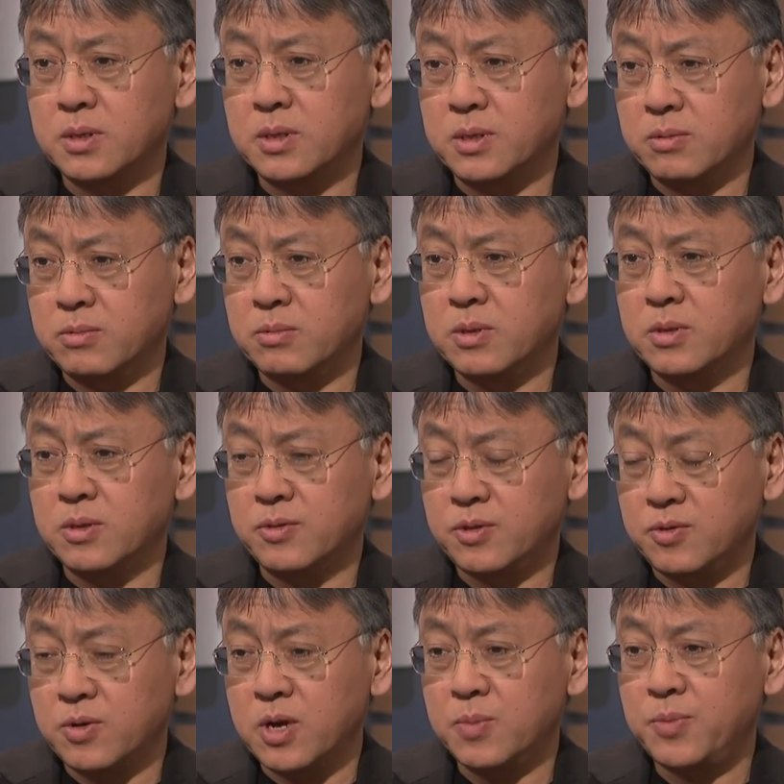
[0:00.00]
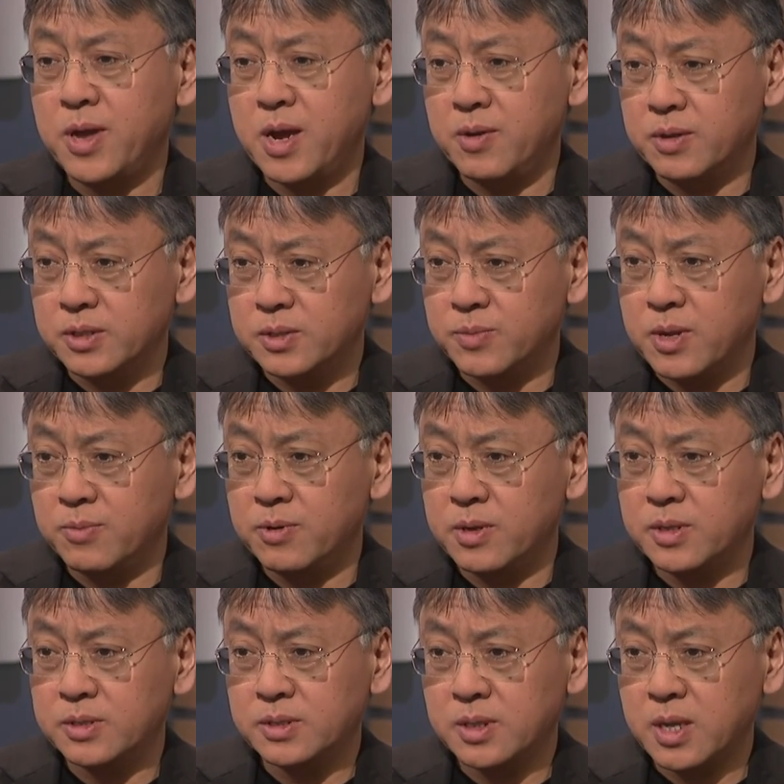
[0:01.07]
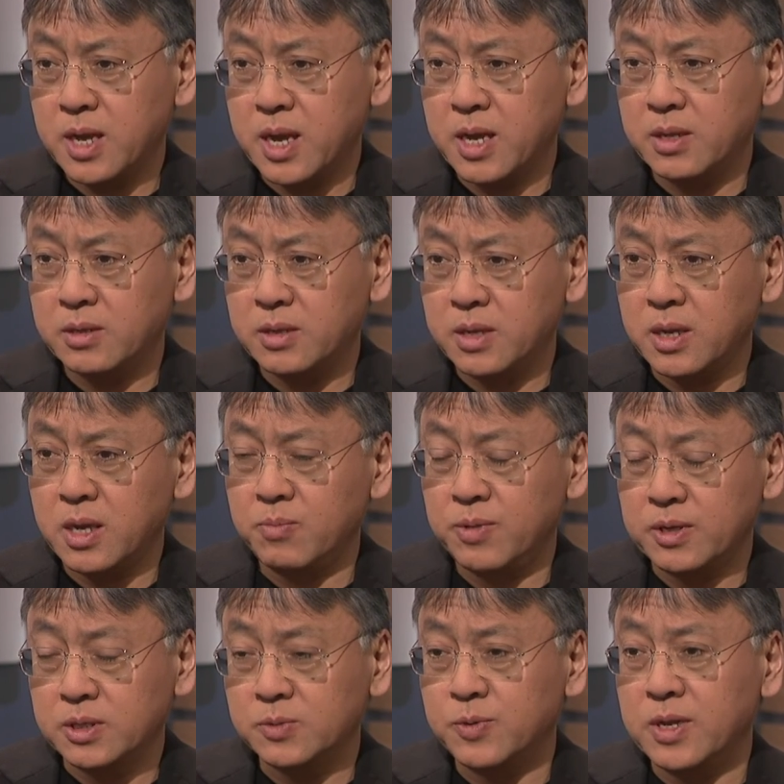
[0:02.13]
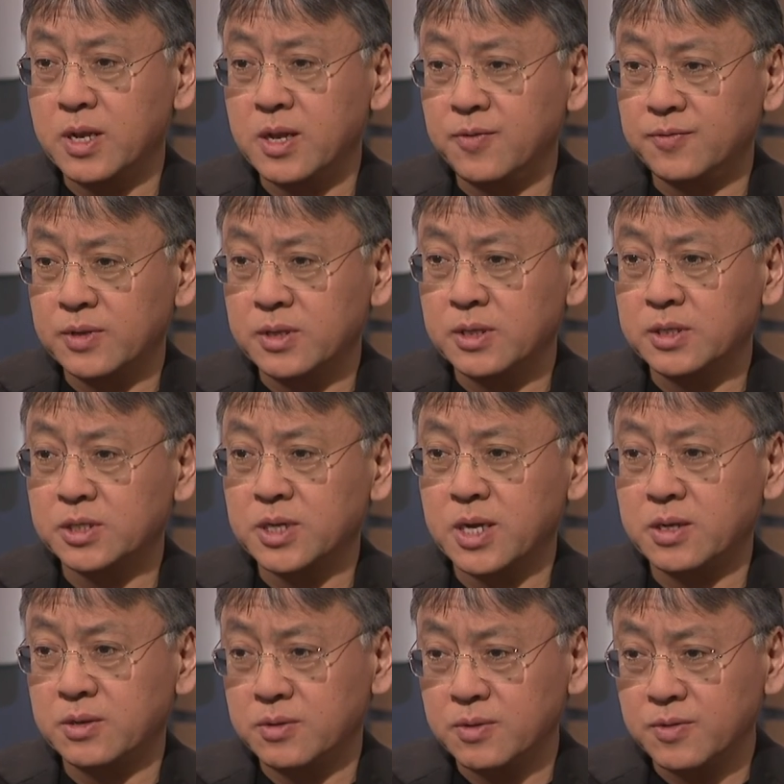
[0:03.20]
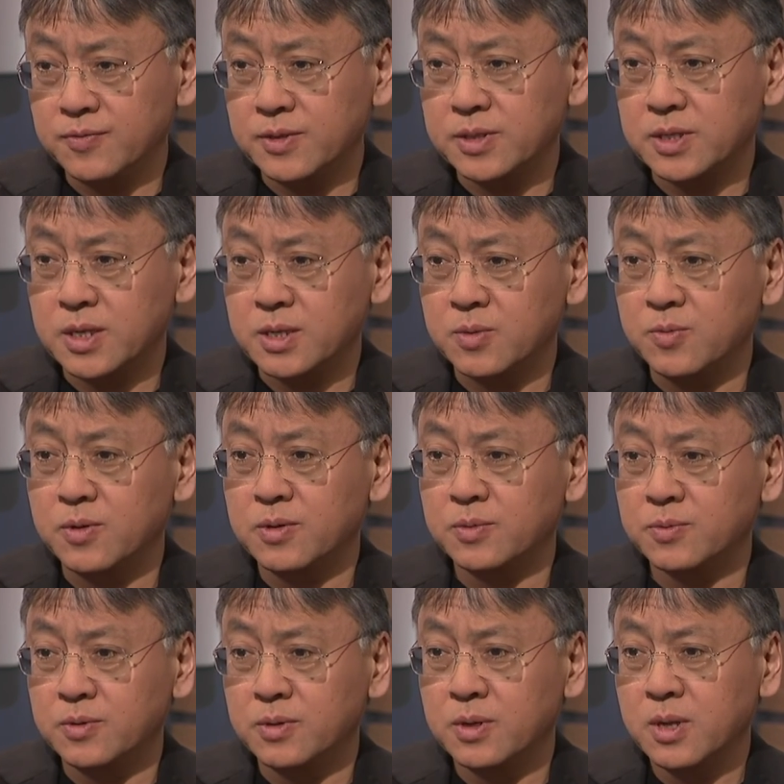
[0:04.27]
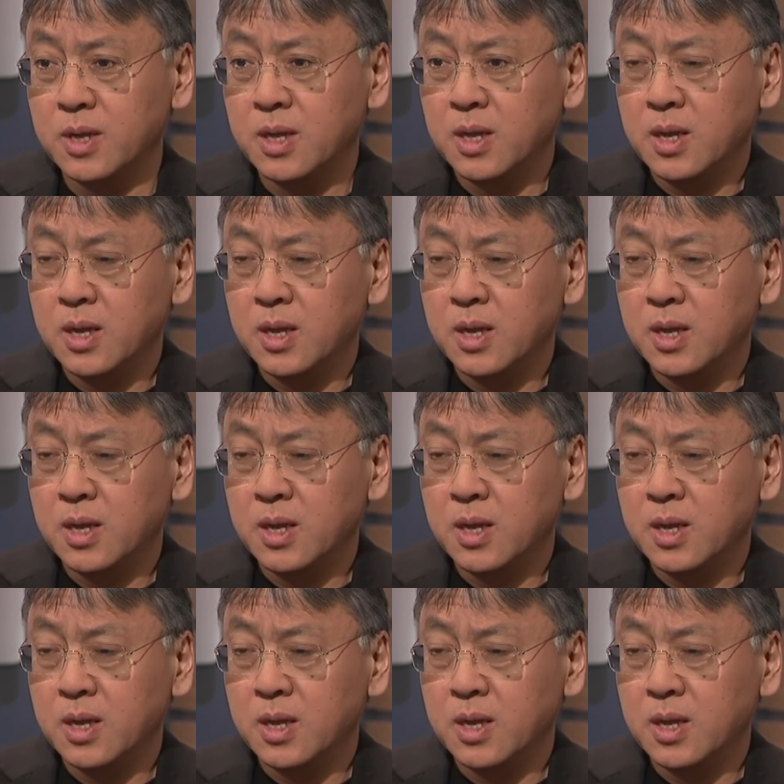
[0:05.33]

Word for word: uh, you know, through our parents' memories, and, and because we lived in the shadow of the Second World War. Mm.